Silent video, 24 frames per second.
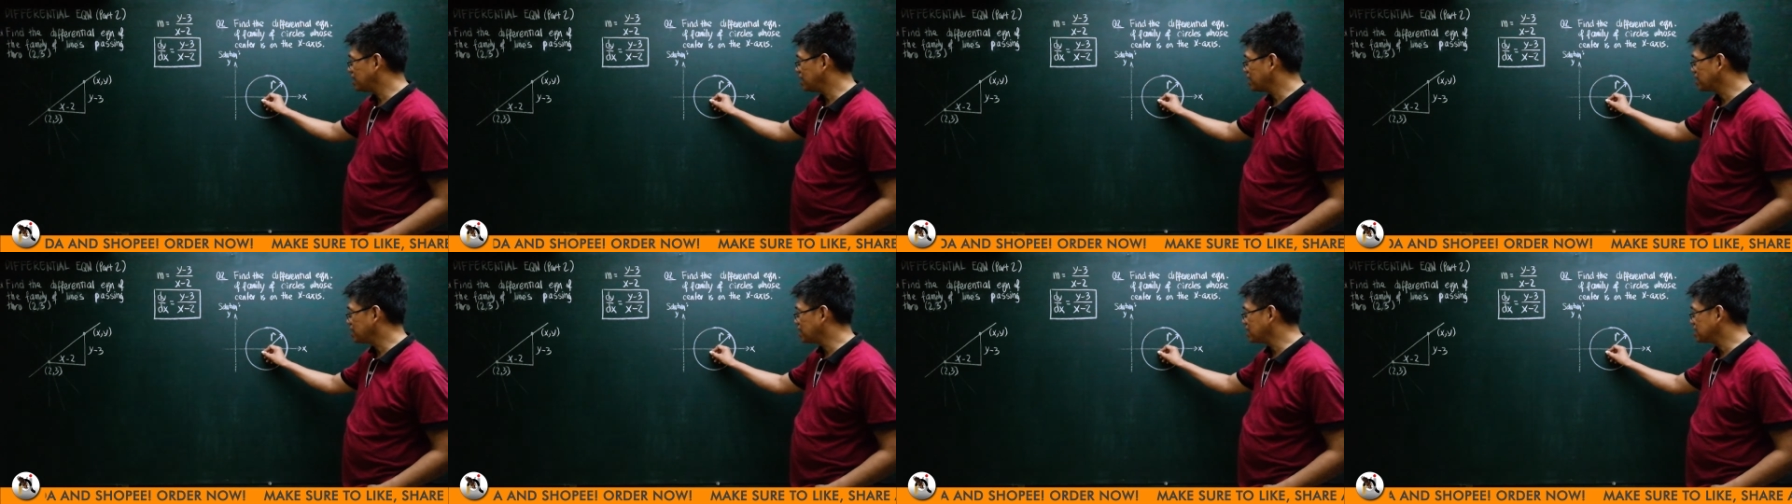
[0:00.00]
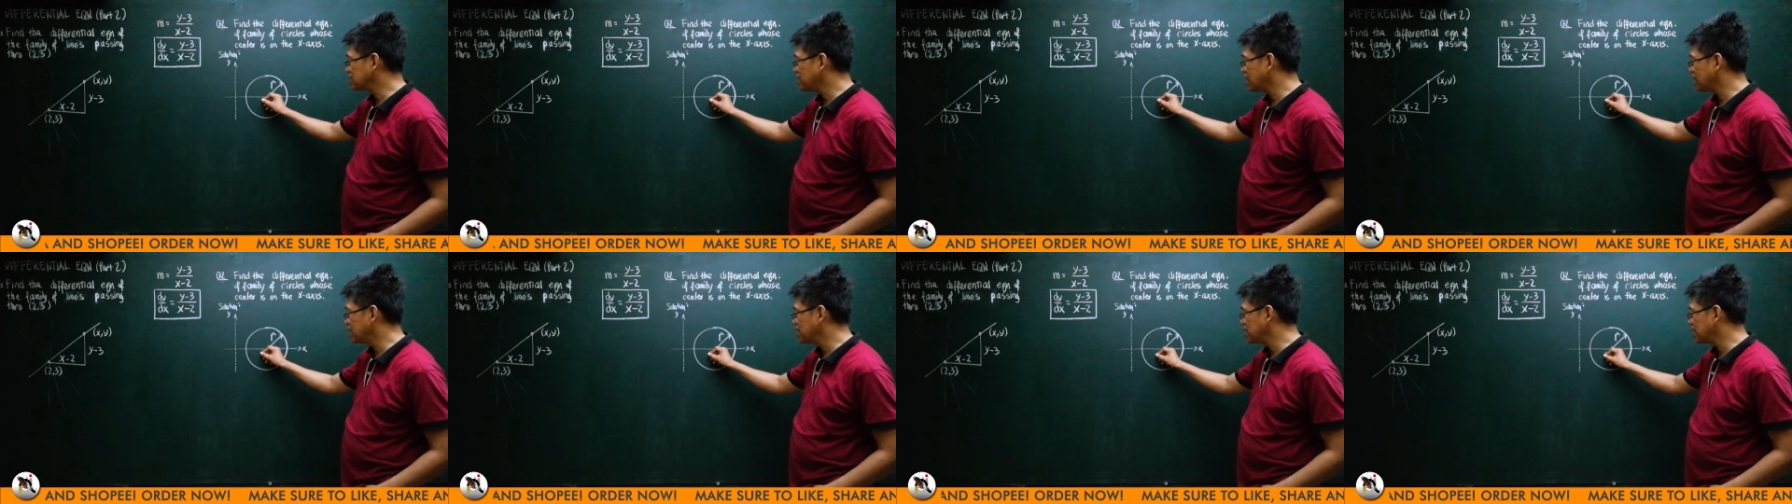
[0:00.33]
that the
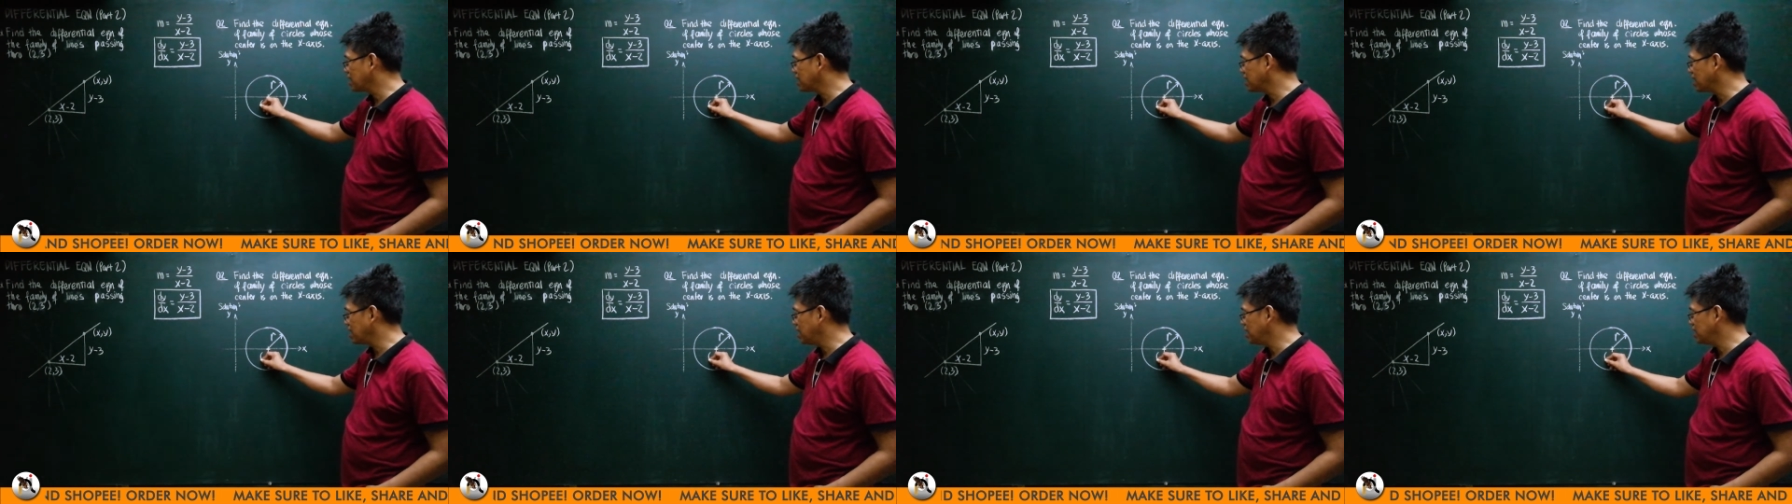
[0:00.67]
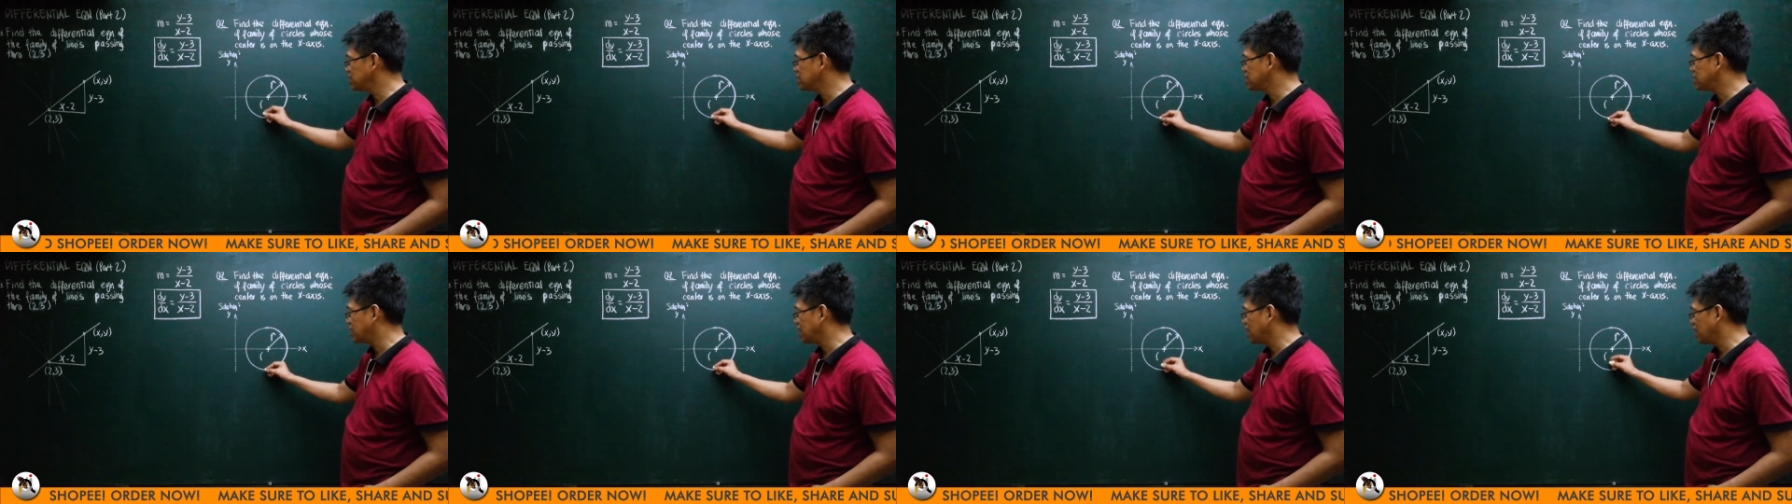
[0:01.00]
center
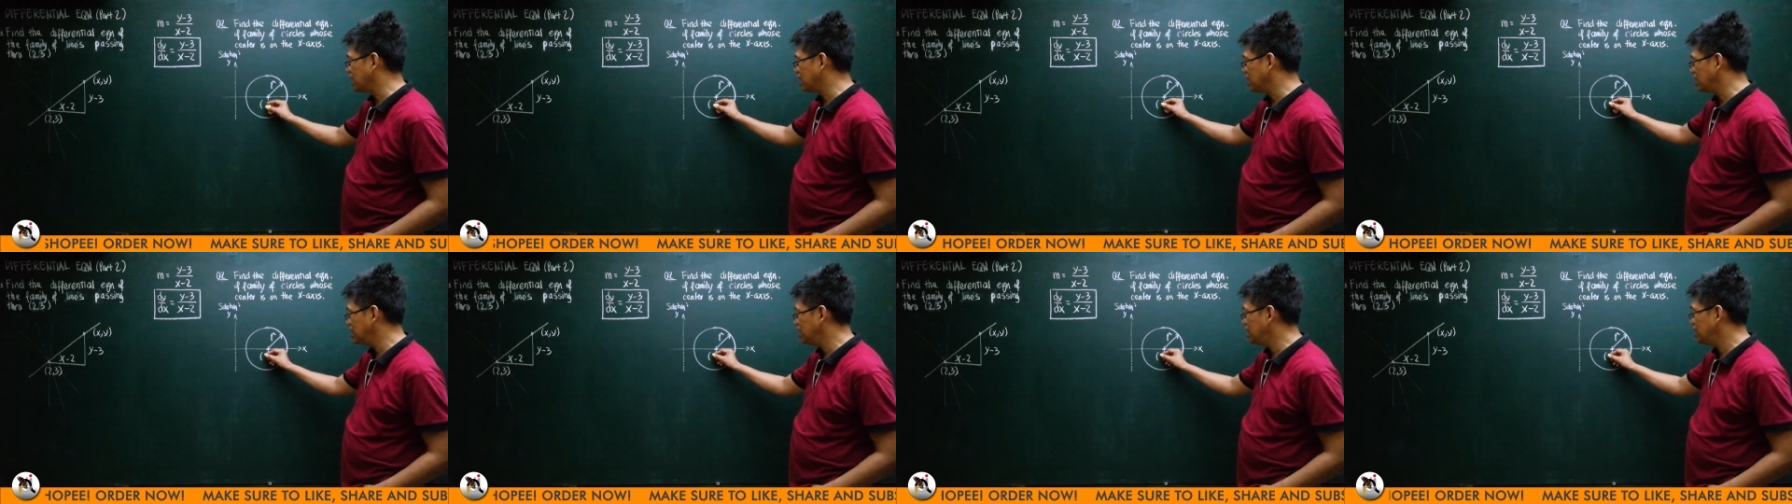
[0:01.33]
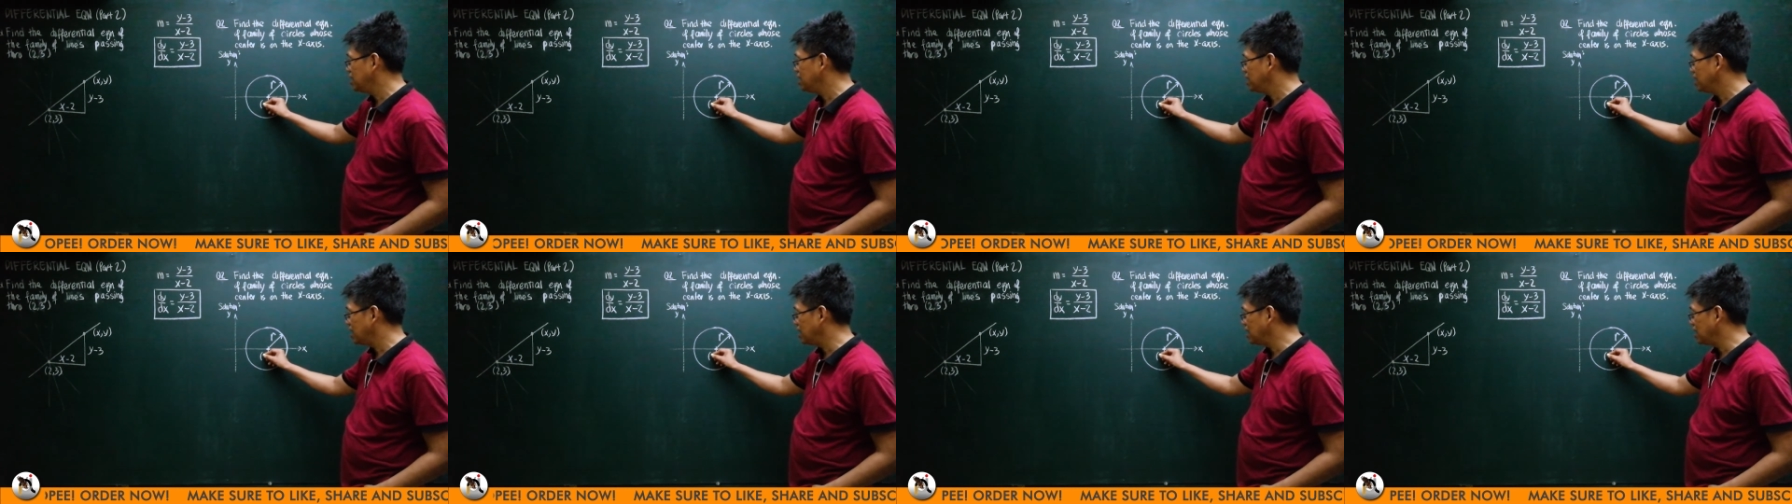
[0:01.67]
H K,